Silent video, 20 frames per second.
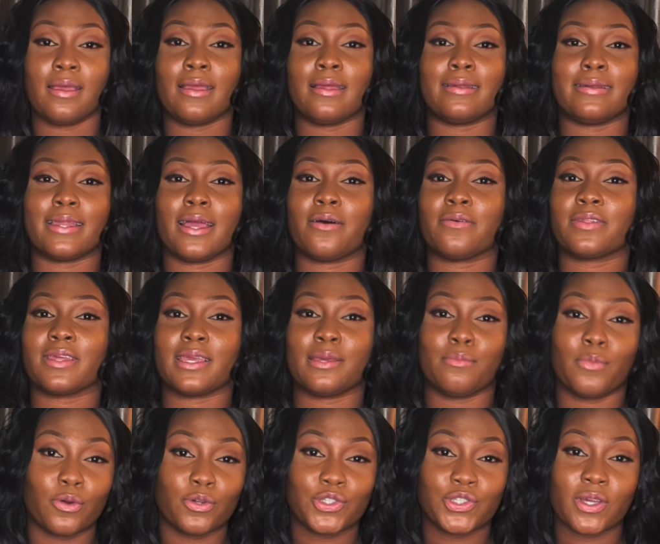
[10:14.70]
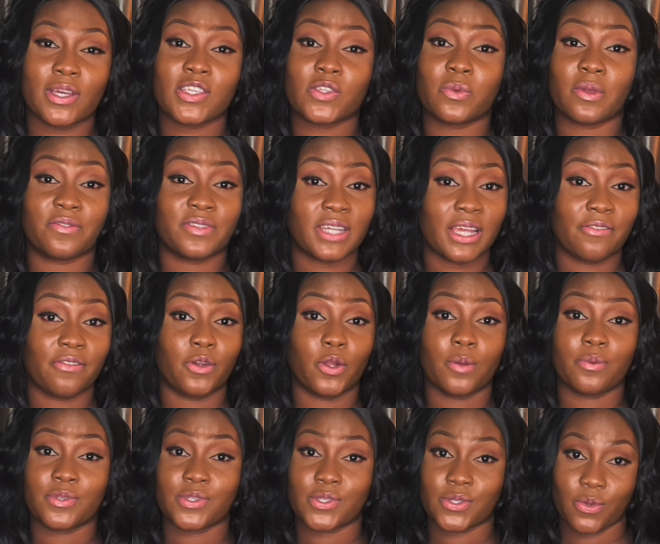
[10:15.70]
Now, the emotions we've
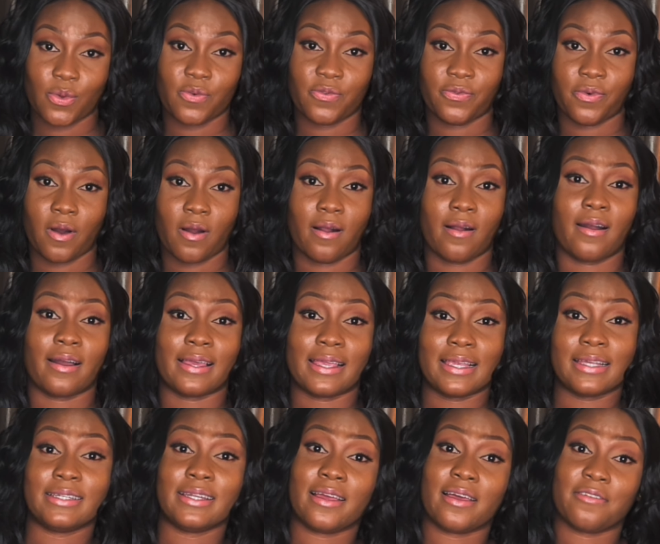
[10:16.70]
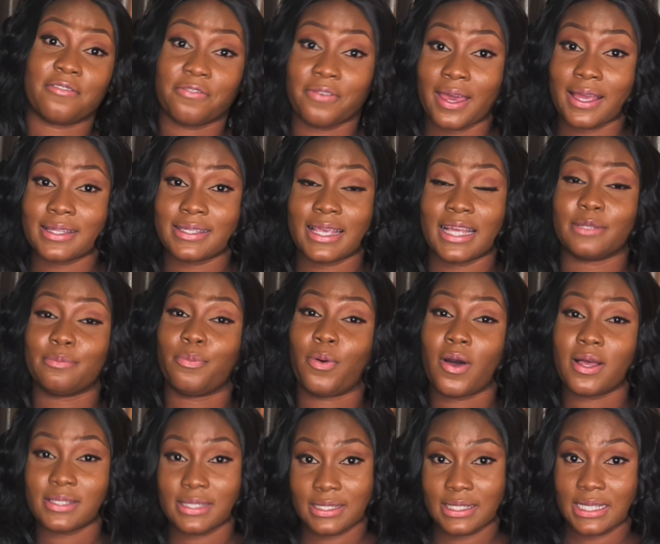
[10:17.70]
developed so far are either affected
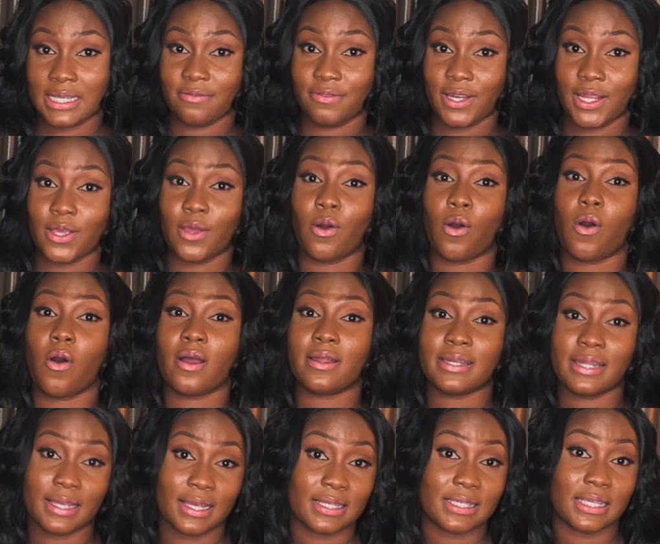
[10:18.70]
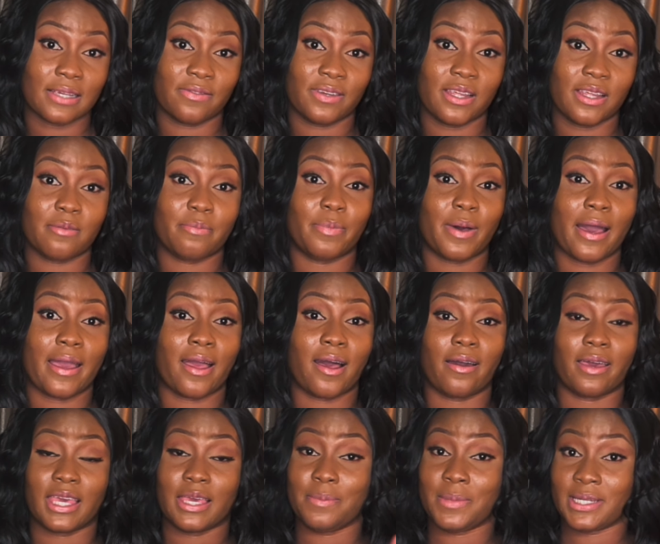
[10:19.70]
positively or negatively by
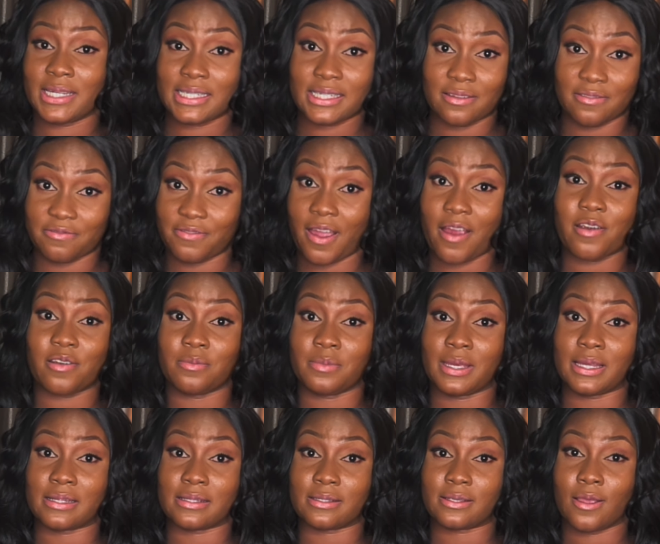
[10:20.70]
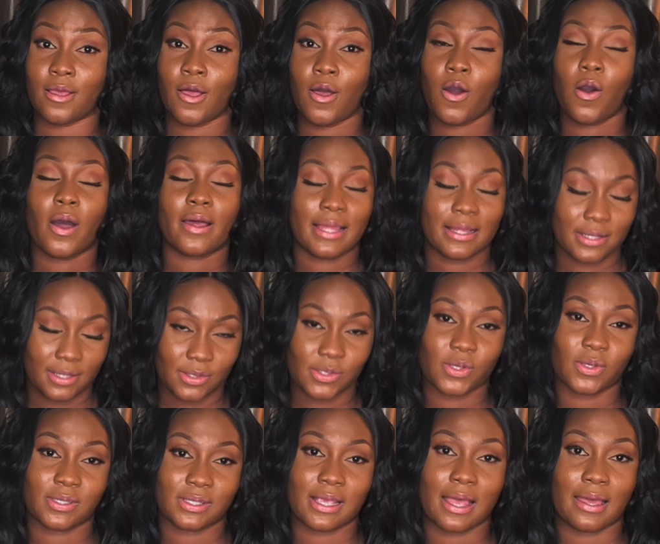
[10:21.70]
our immediate environment than the
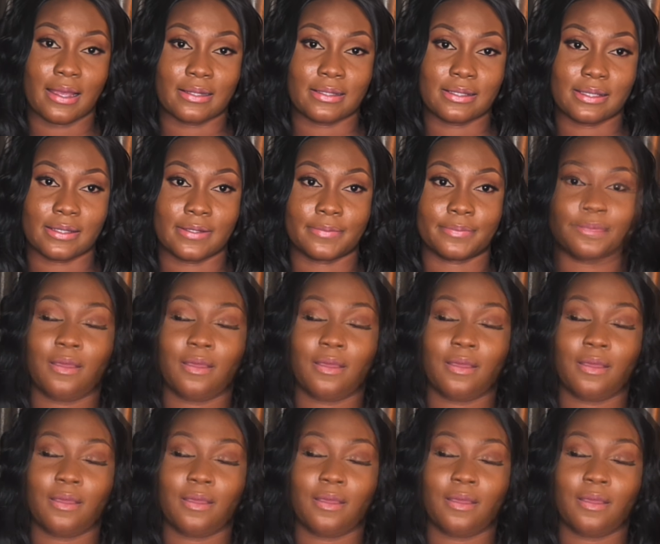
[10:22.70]
society.